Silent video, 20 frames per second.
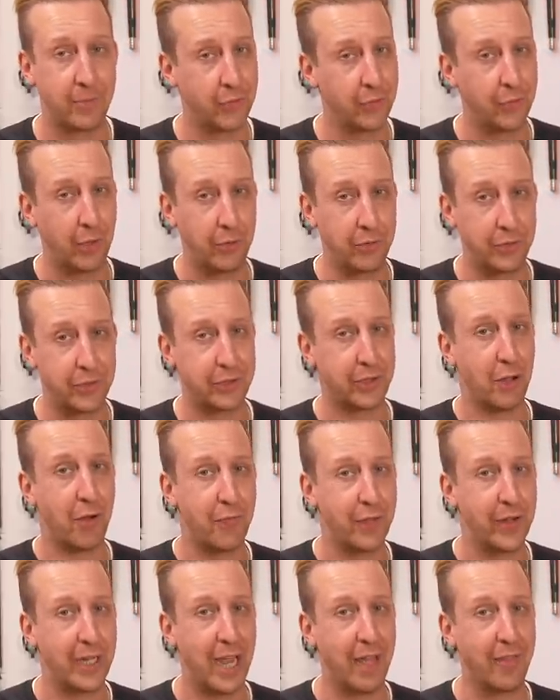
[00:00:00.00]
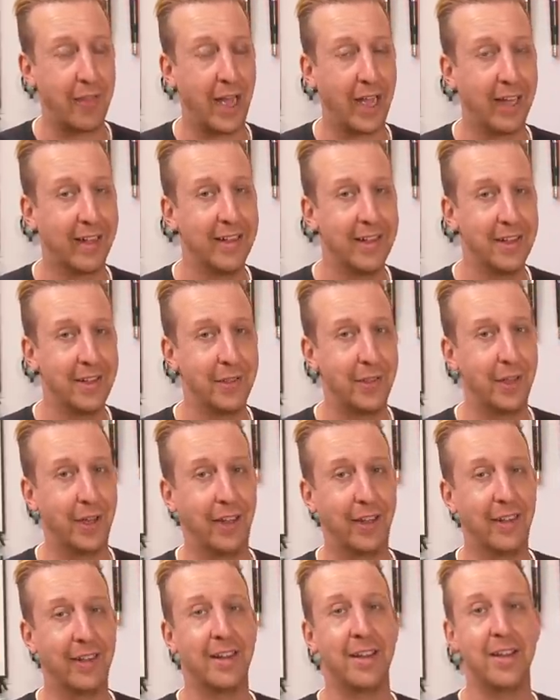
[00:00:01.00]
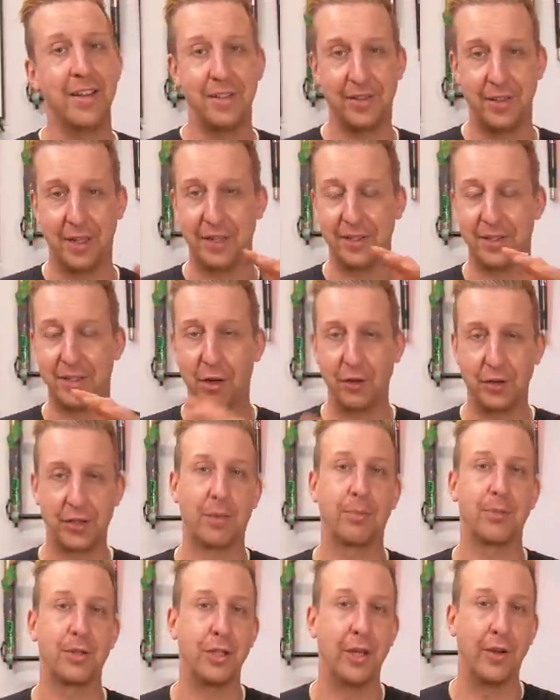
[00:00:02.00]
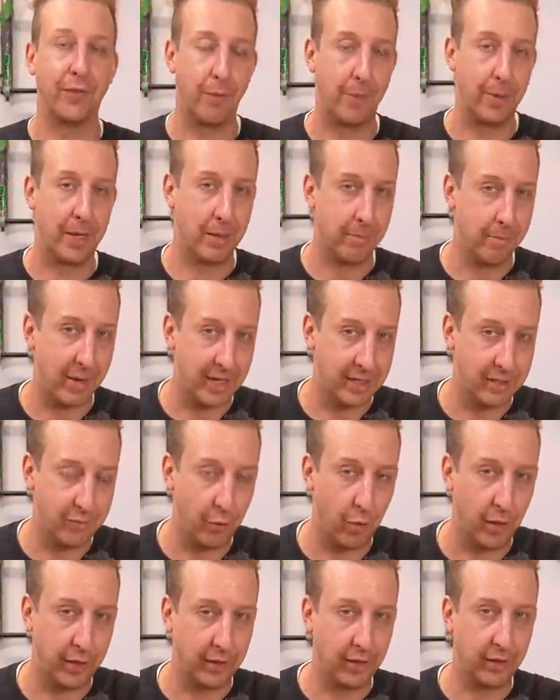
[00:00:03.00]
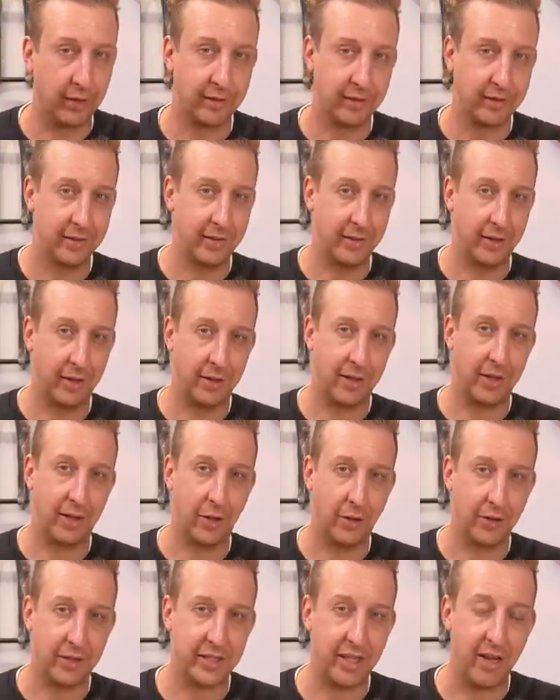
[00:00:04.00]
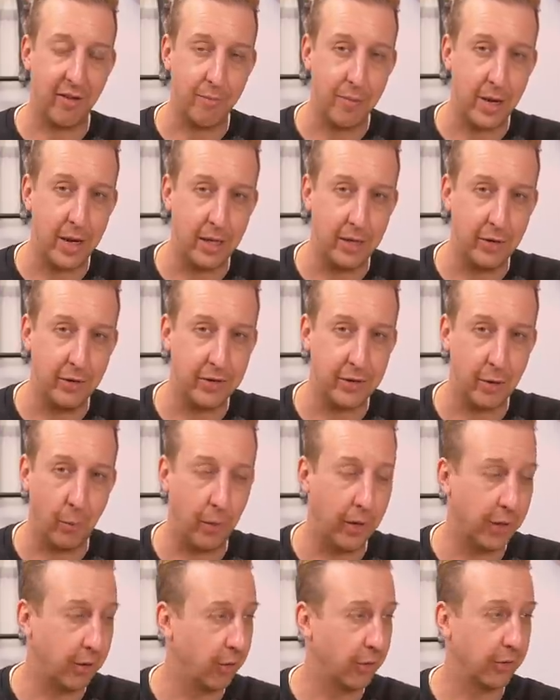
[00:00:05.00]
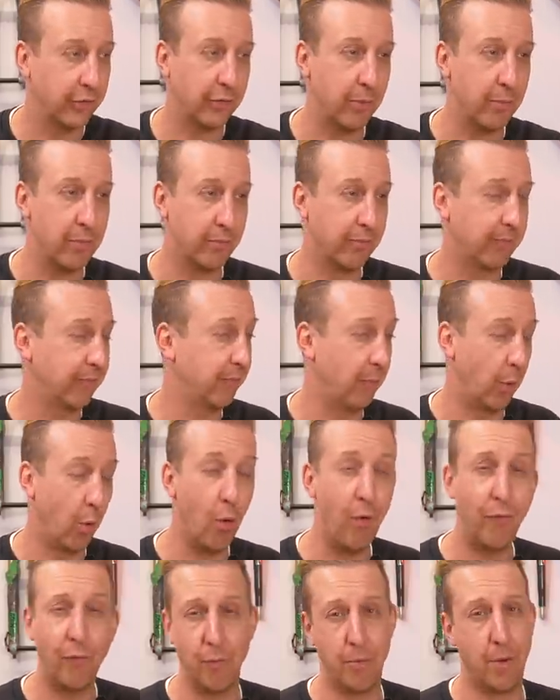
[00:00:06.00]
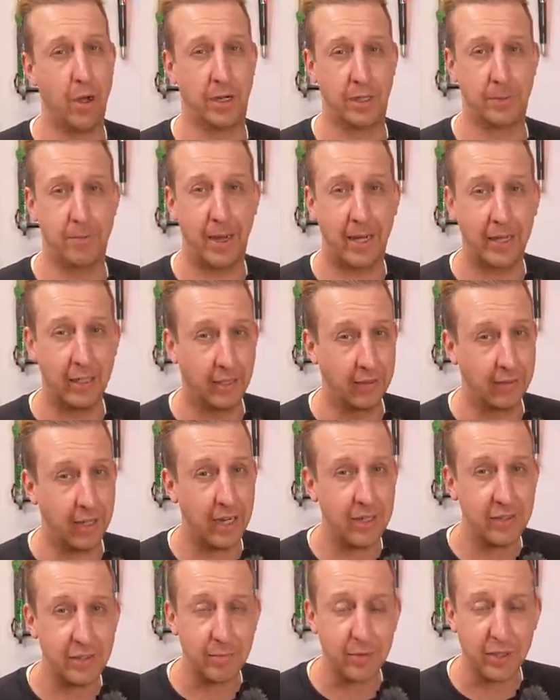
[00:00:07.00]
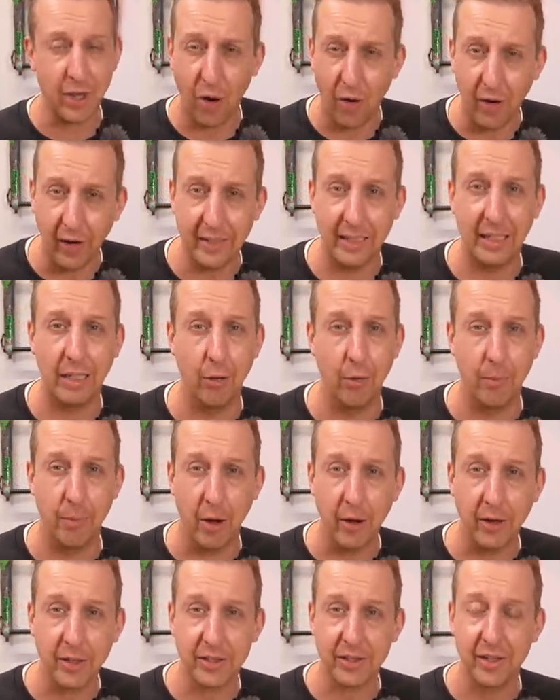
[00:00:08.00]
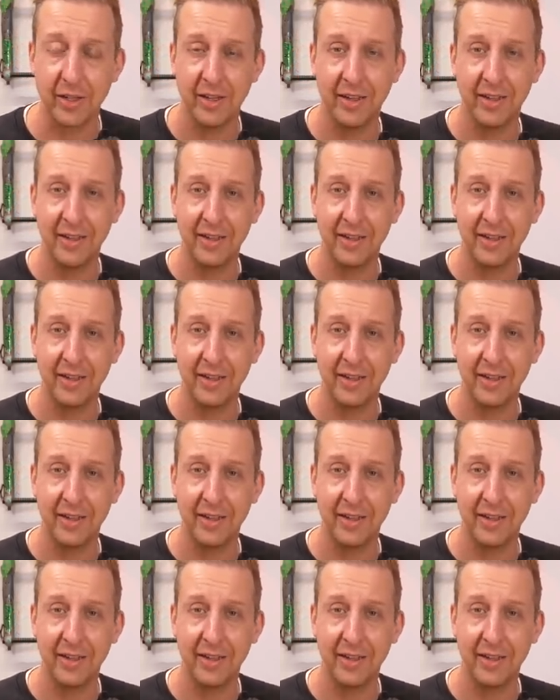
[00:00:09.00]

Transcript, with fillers: So just don't forget that, that there's no substitute for being an amazing rider. You know, you think like Steve Peat used to win on some awful bikes back in the day and some tiny little bikes.